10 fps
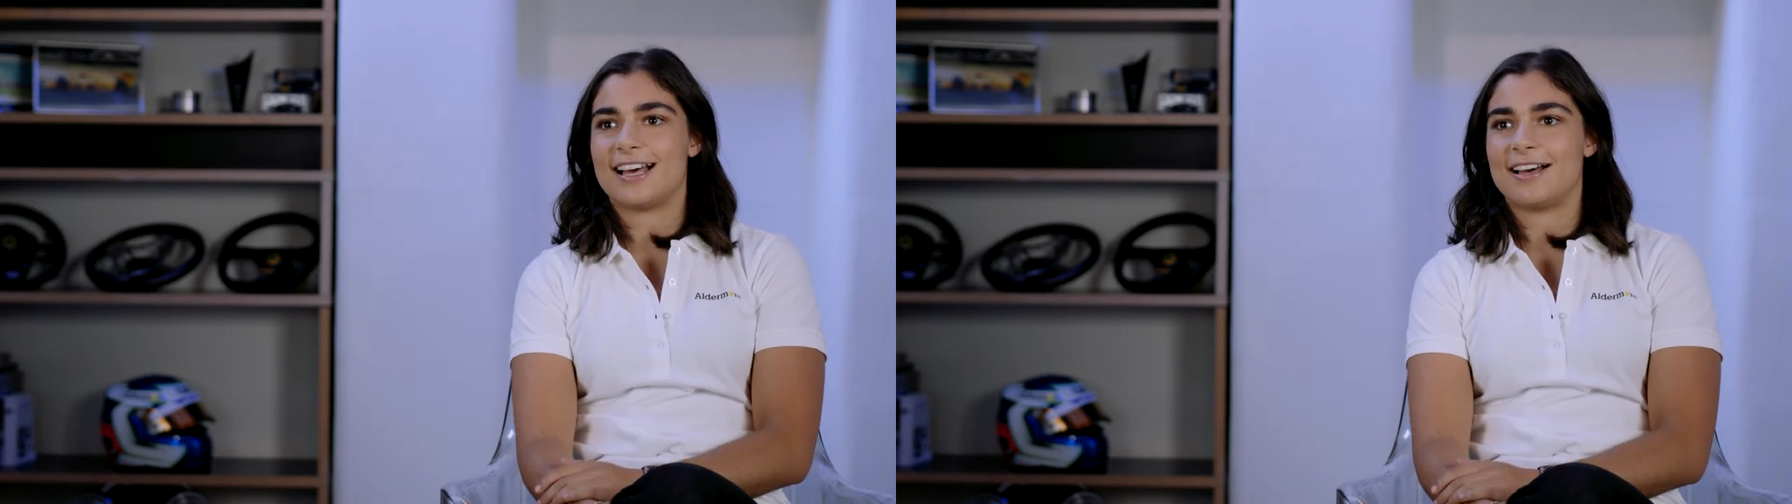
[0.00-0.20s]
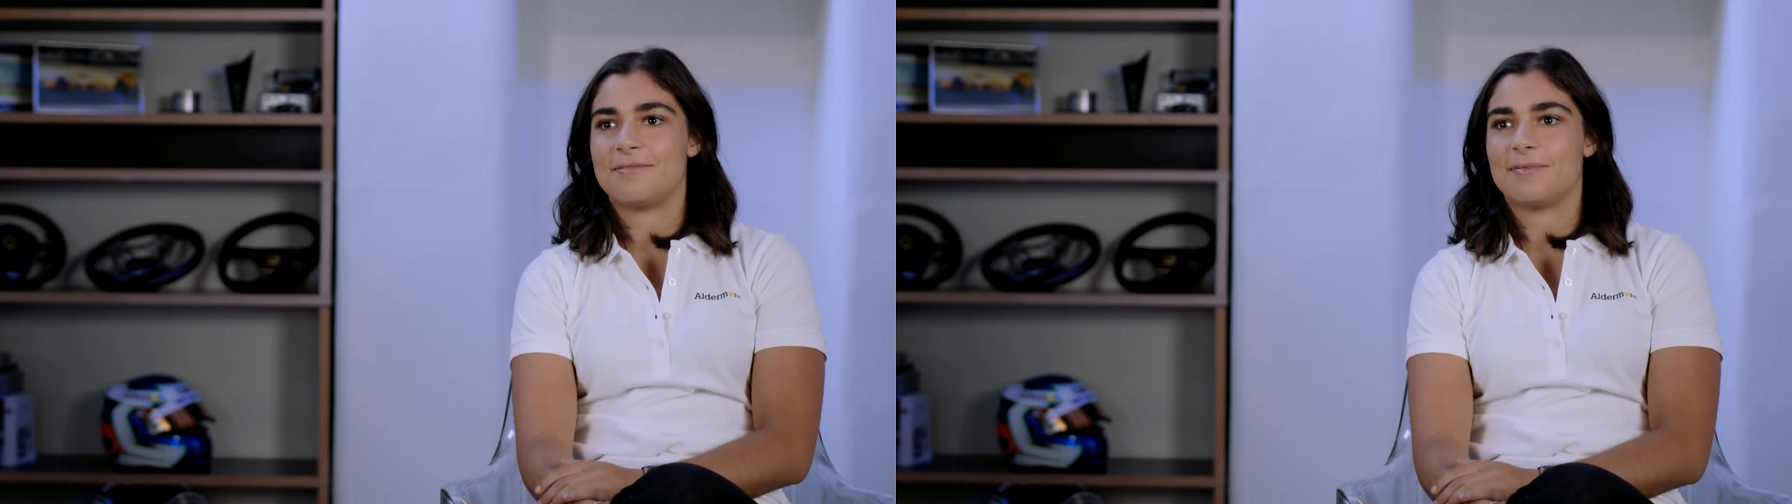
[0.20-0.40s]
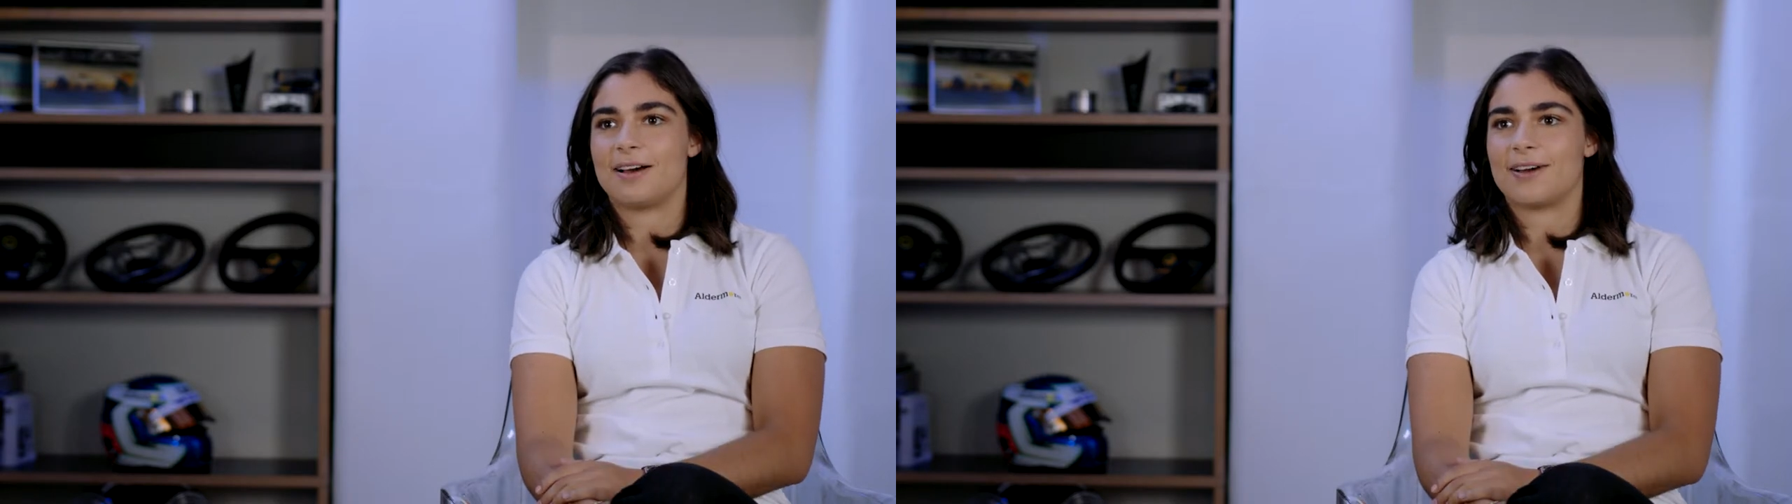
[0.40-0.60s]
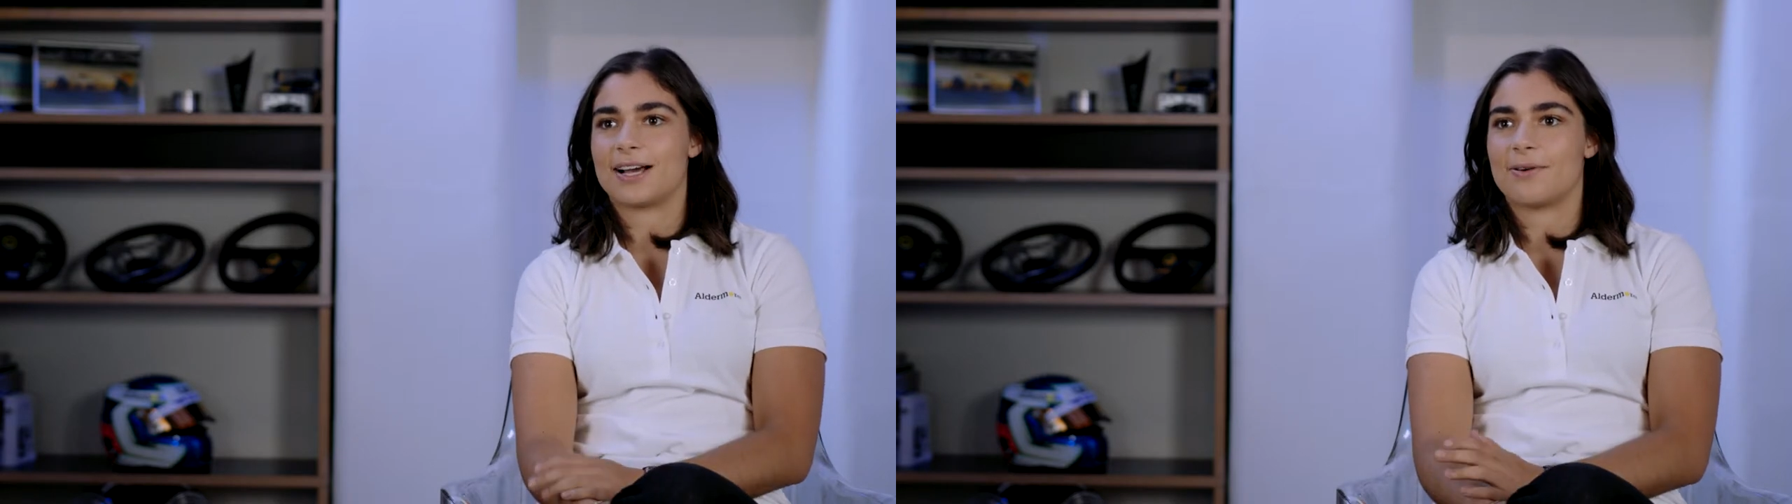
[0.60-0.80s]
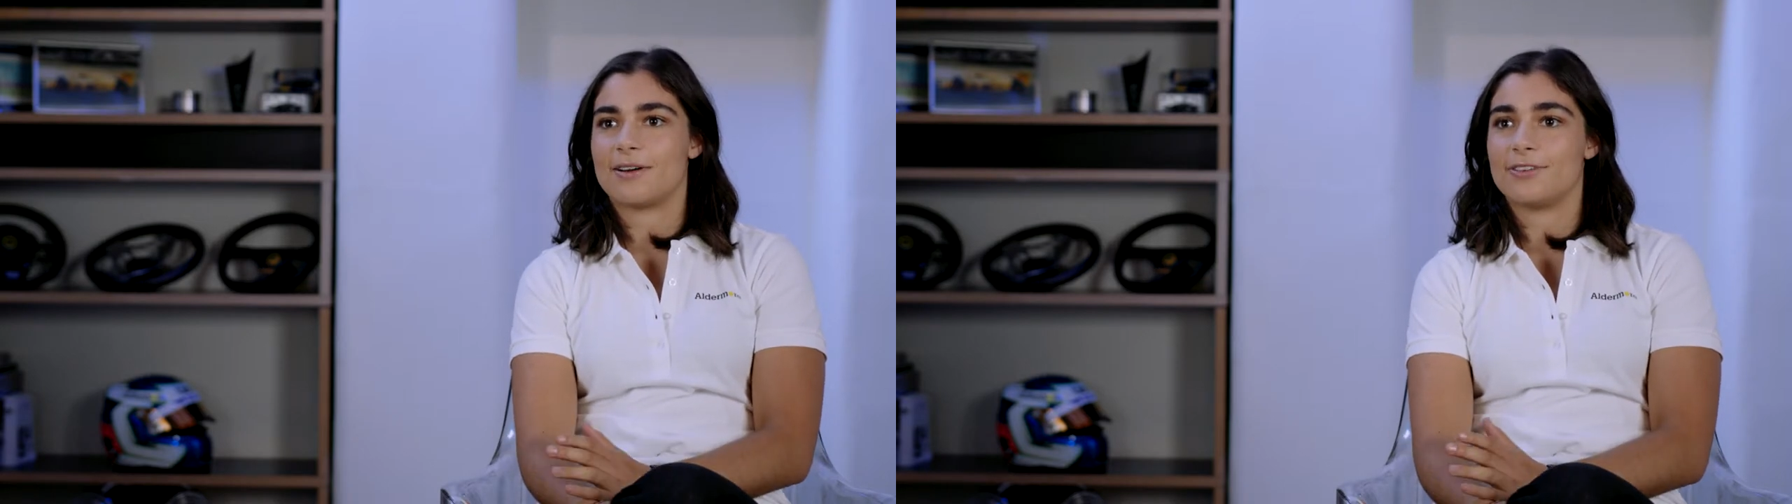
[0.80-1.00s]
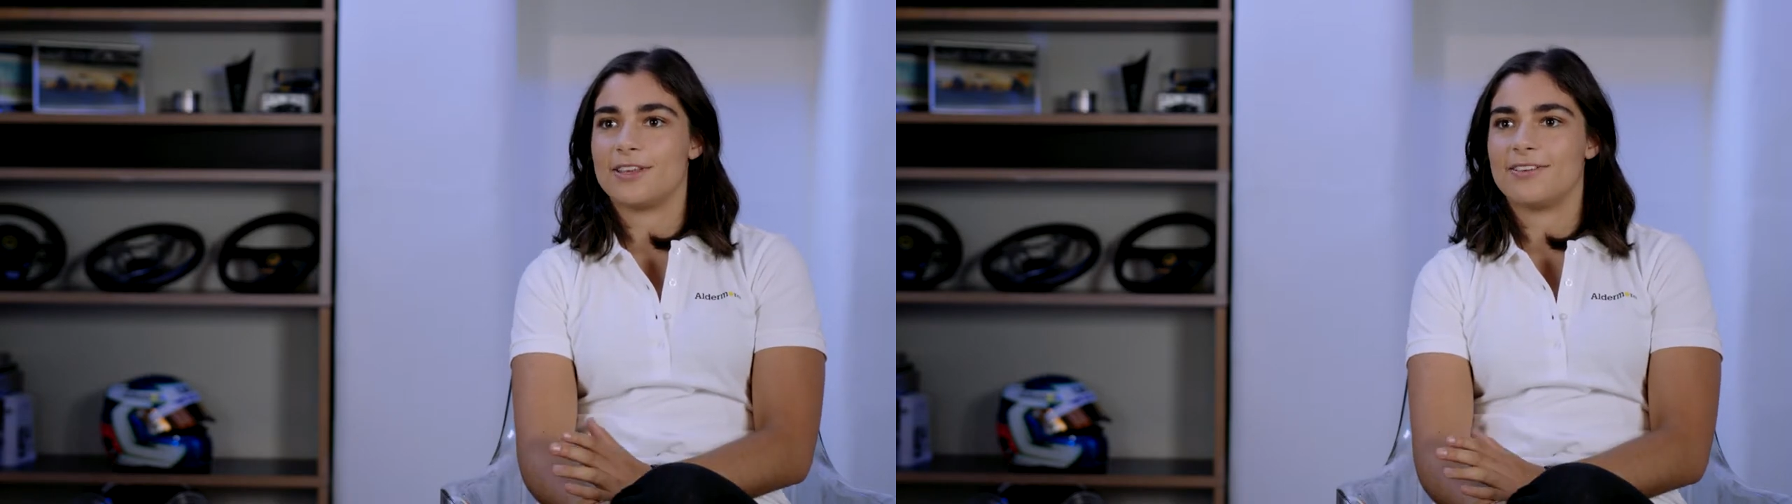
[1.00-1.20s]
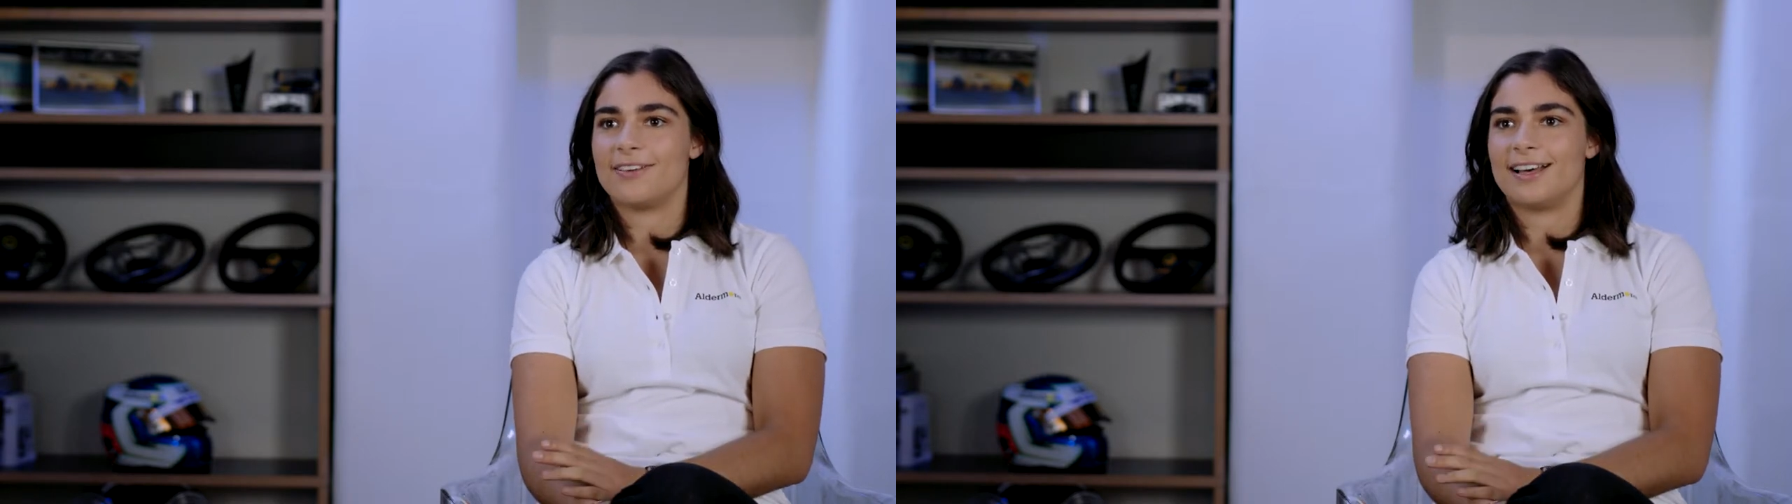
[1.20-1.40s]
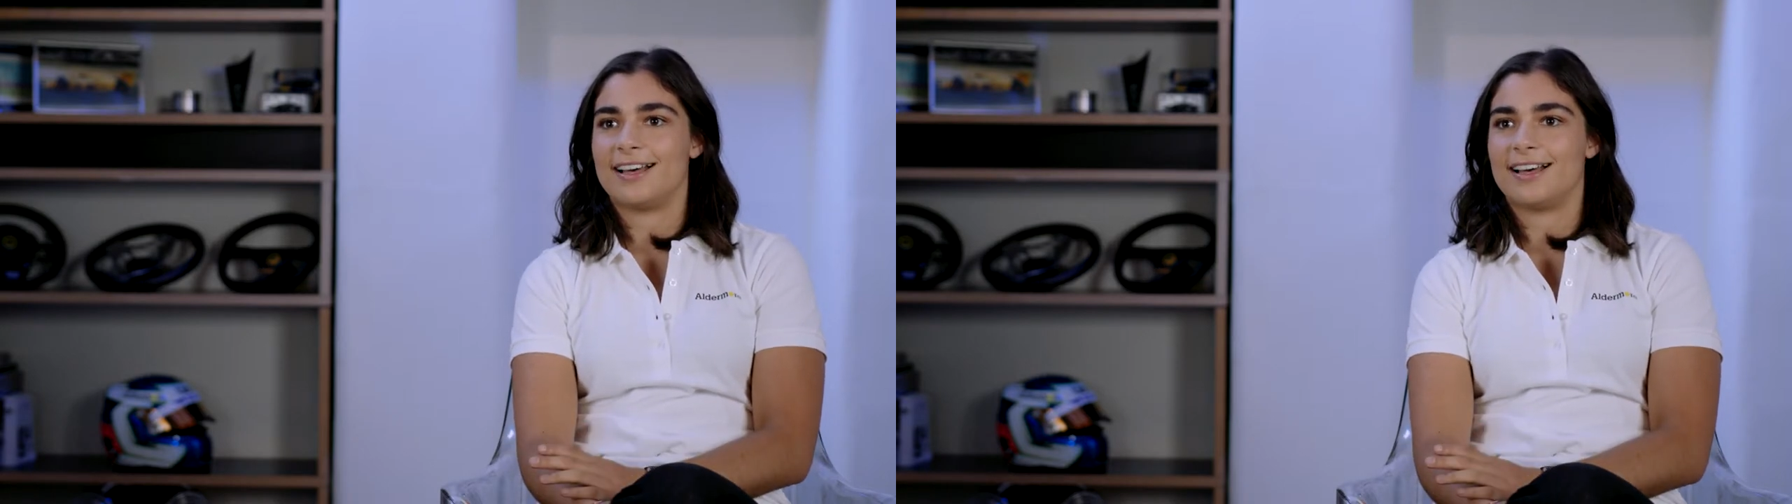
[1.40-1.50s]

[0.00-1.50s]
I've had quite a few.